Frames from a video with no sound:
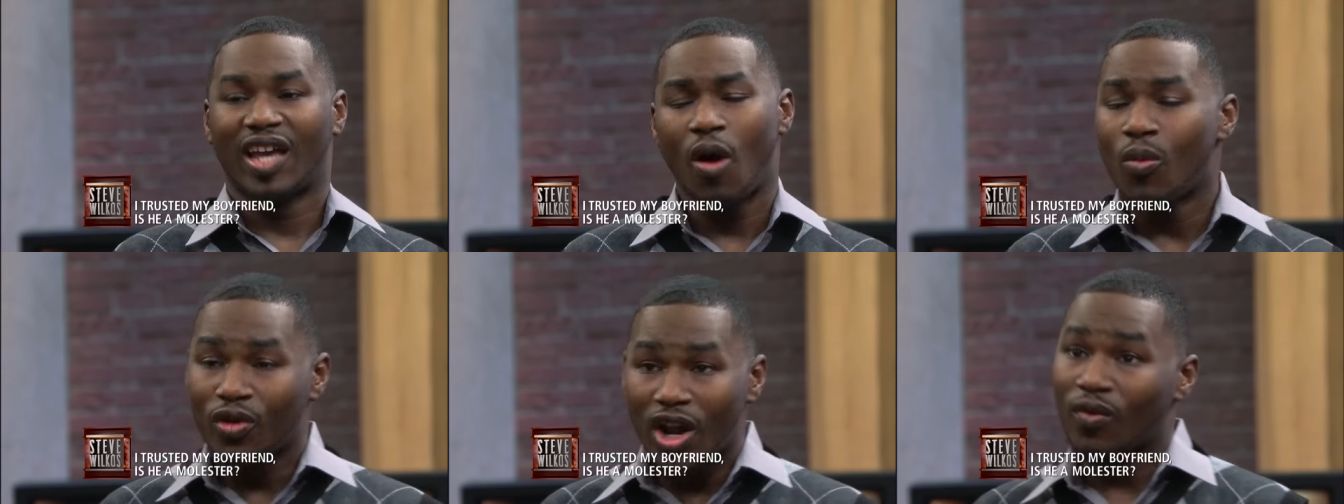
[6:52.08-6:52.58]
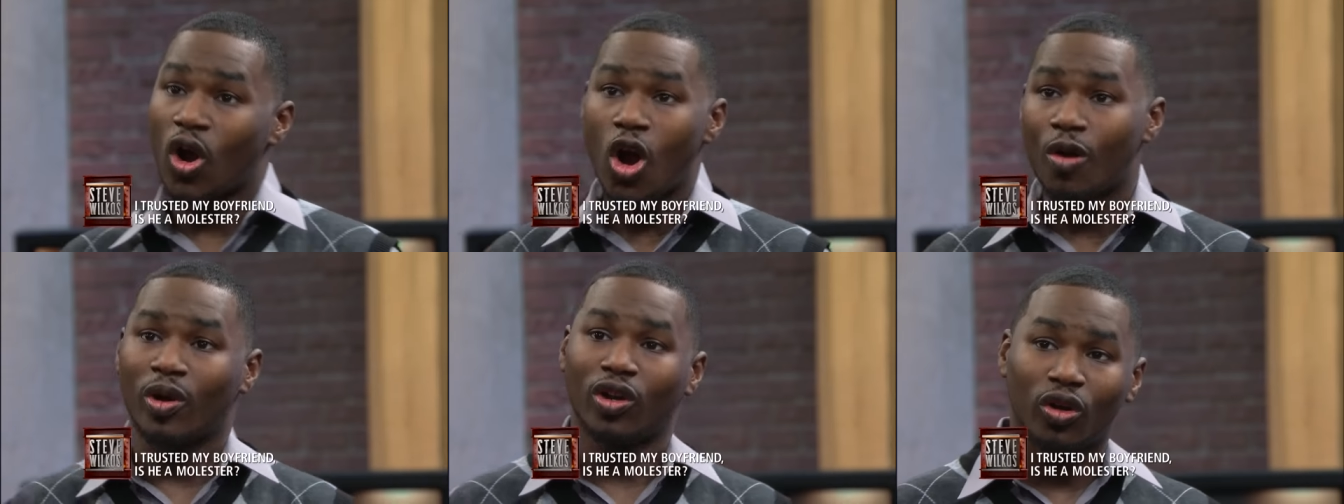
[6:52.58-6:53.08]
I will never
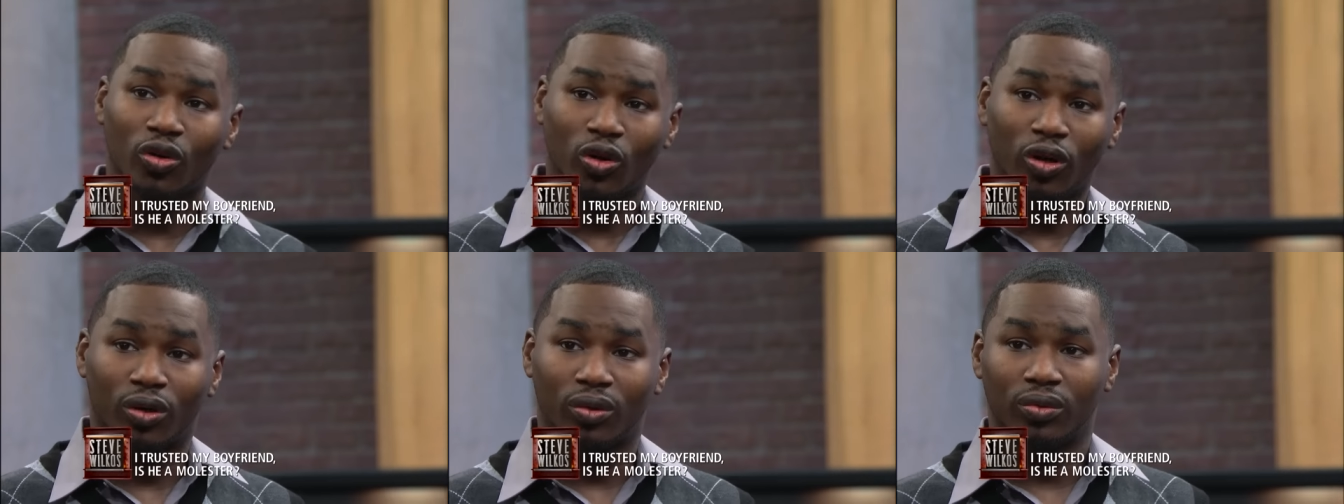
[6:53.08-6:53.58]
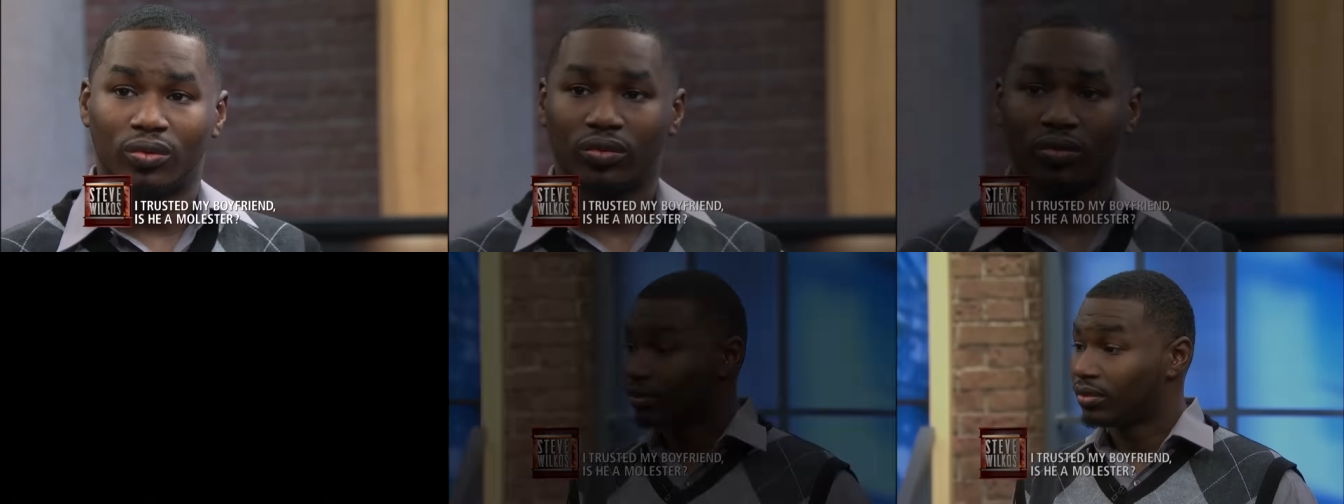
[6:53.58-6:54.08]
harm a little girl.
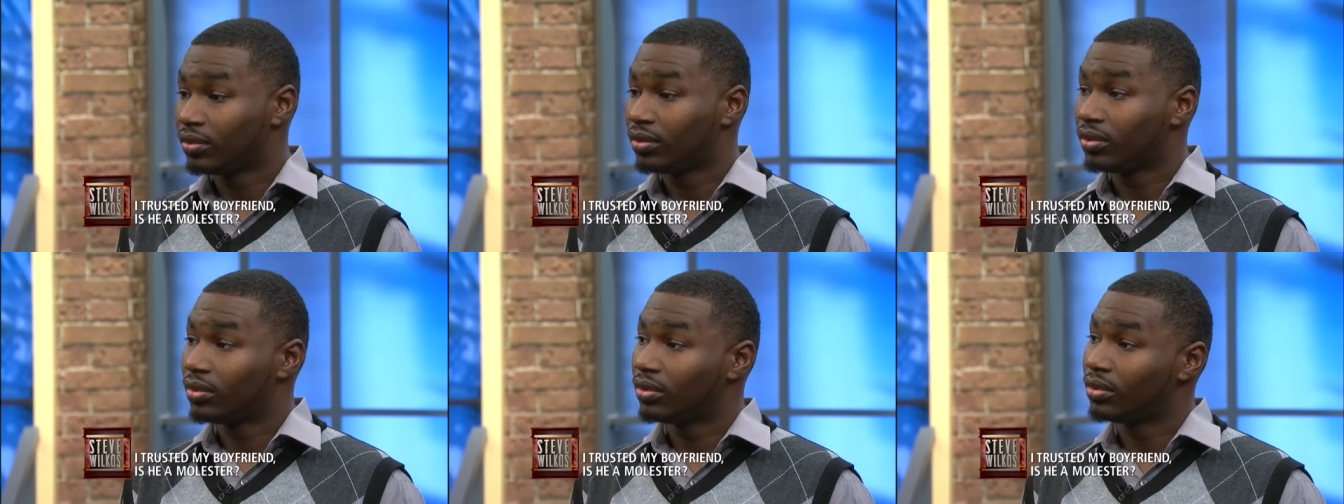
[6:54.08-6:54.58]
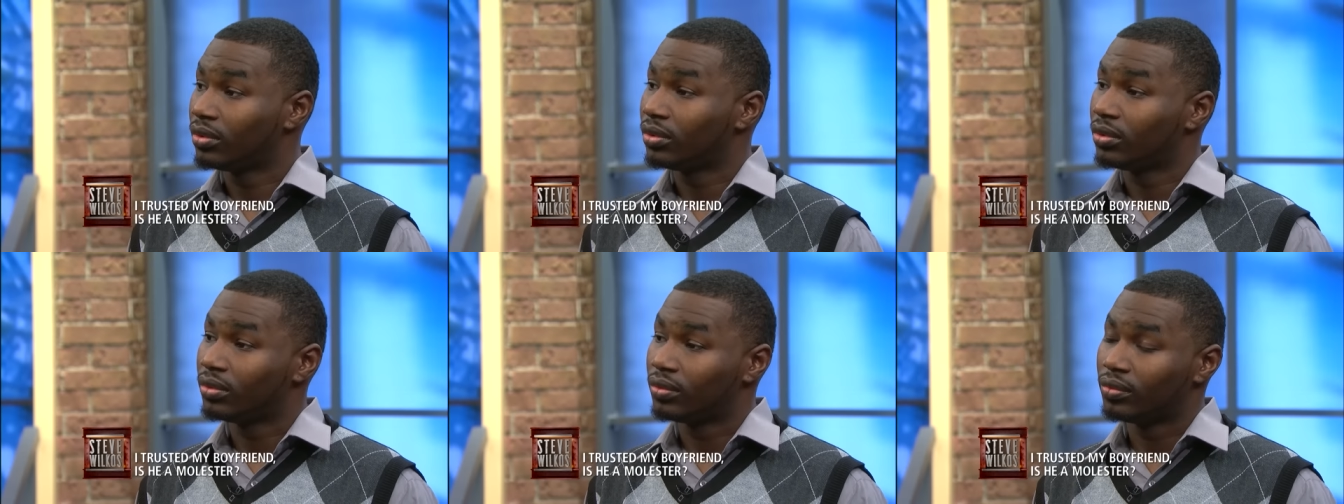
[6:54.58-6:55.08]

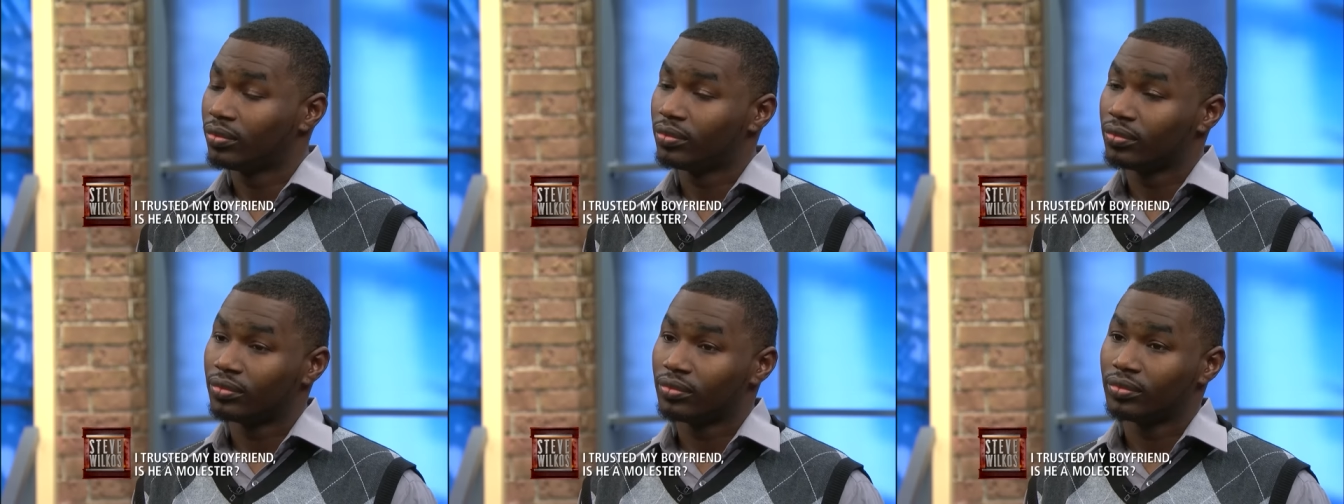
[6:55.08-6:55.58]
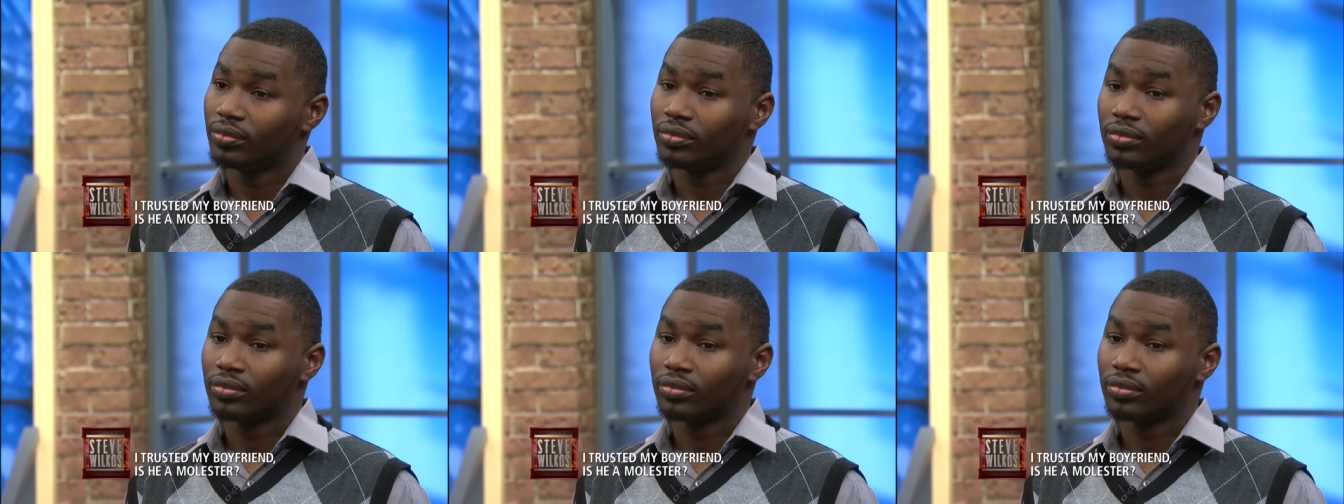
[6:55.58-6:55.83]
Joseph Kamer took a lie